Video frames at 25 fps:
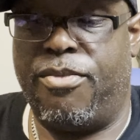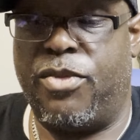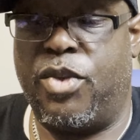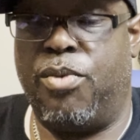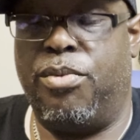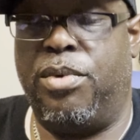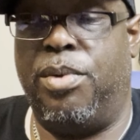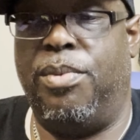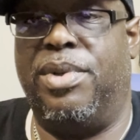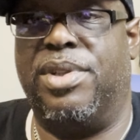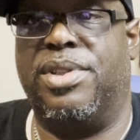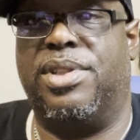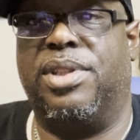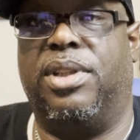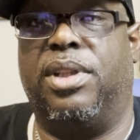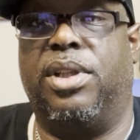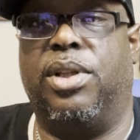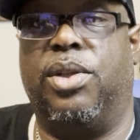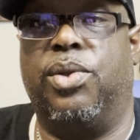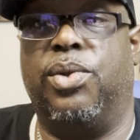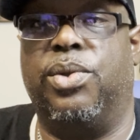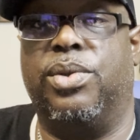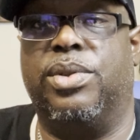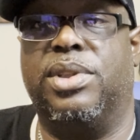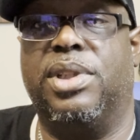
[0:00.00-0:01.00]
We went to
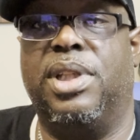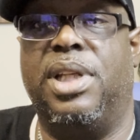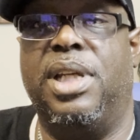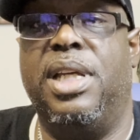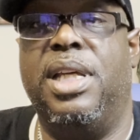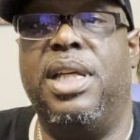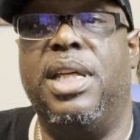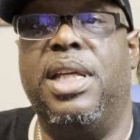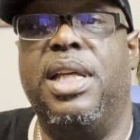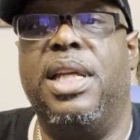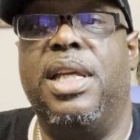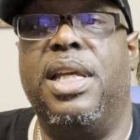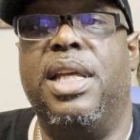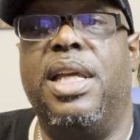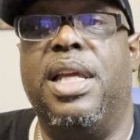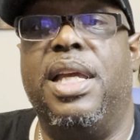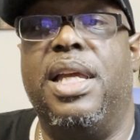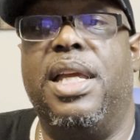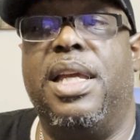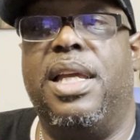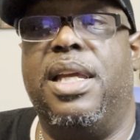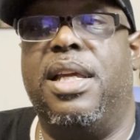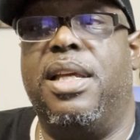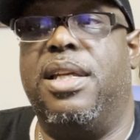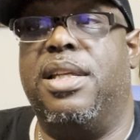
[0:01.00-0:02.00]
Lowe's,
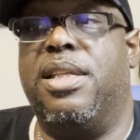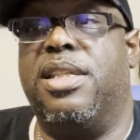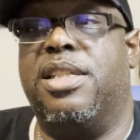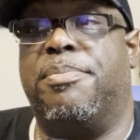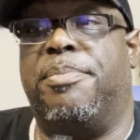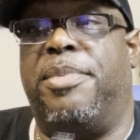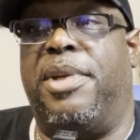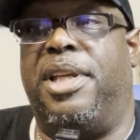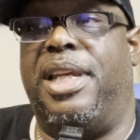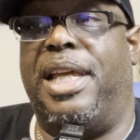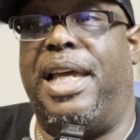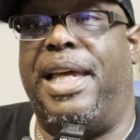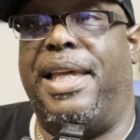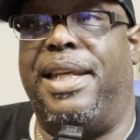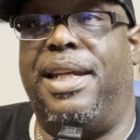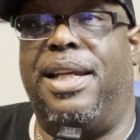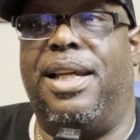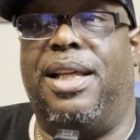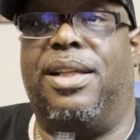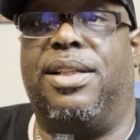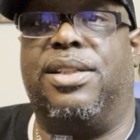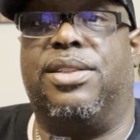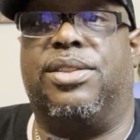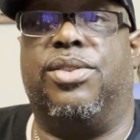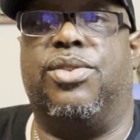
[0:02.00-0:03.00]
spent
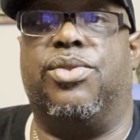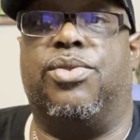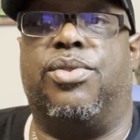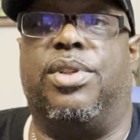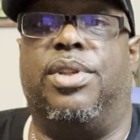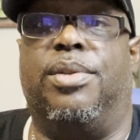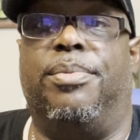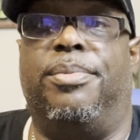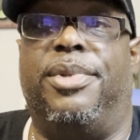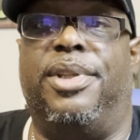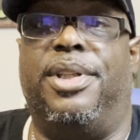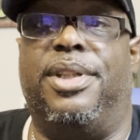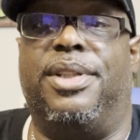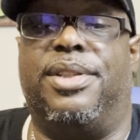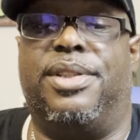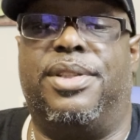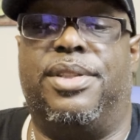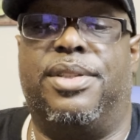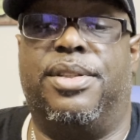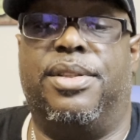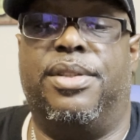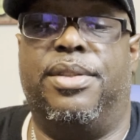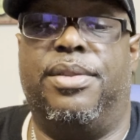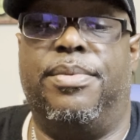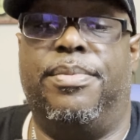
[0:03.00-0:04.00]
$80 on drill
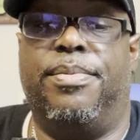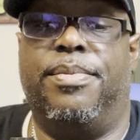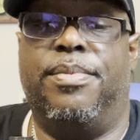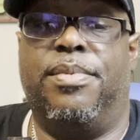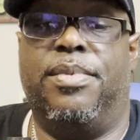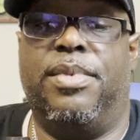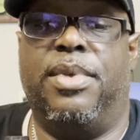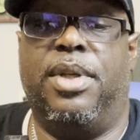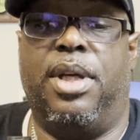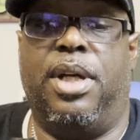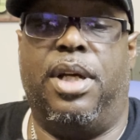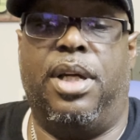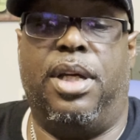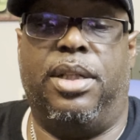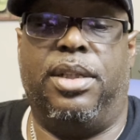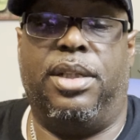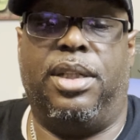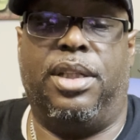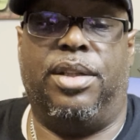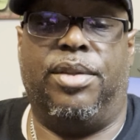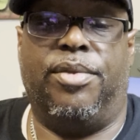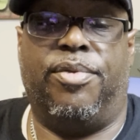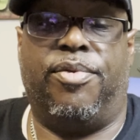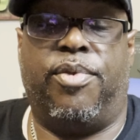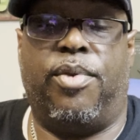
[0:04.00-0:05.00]
bits,
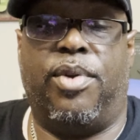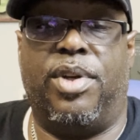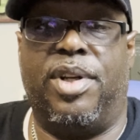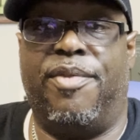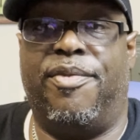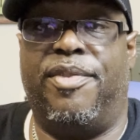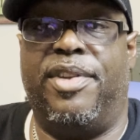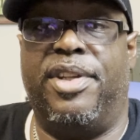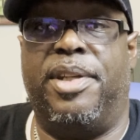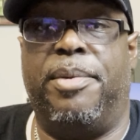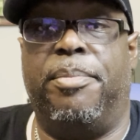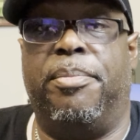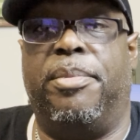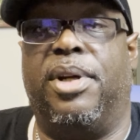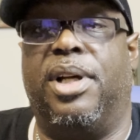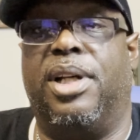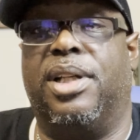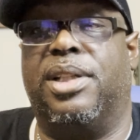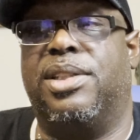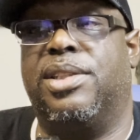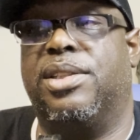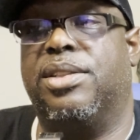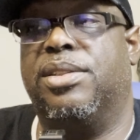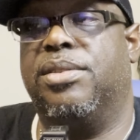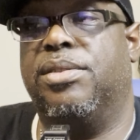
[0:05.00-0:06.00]
another 40, 50
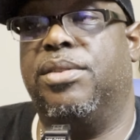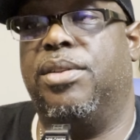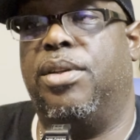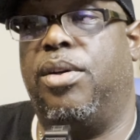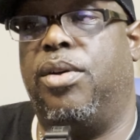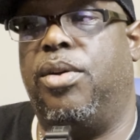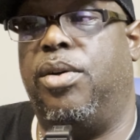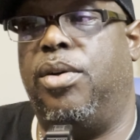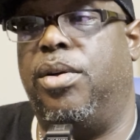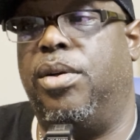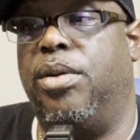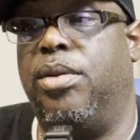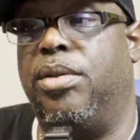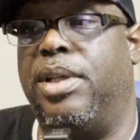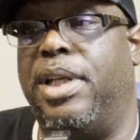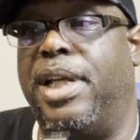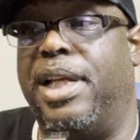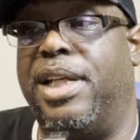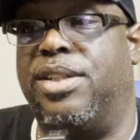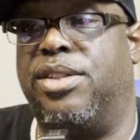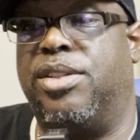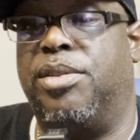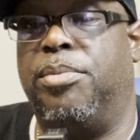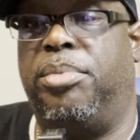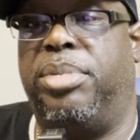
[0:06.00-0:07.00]
bucks on
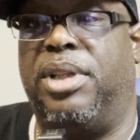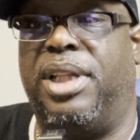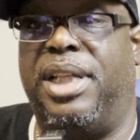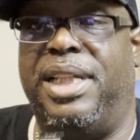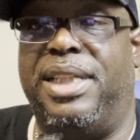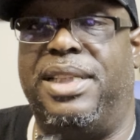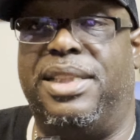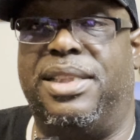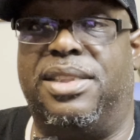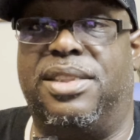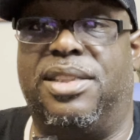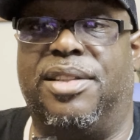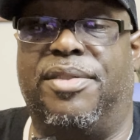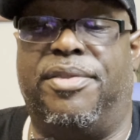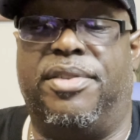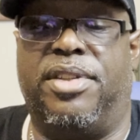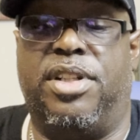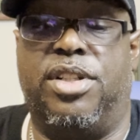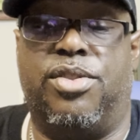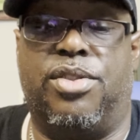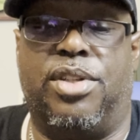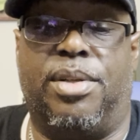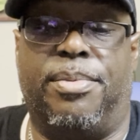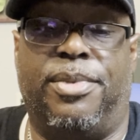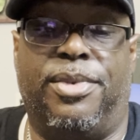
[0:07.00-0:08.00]
extra blades and stuff for the
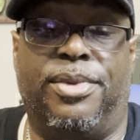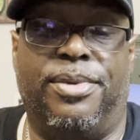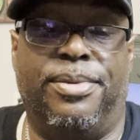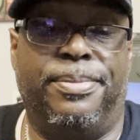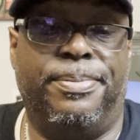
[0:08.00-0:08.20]
Dremel.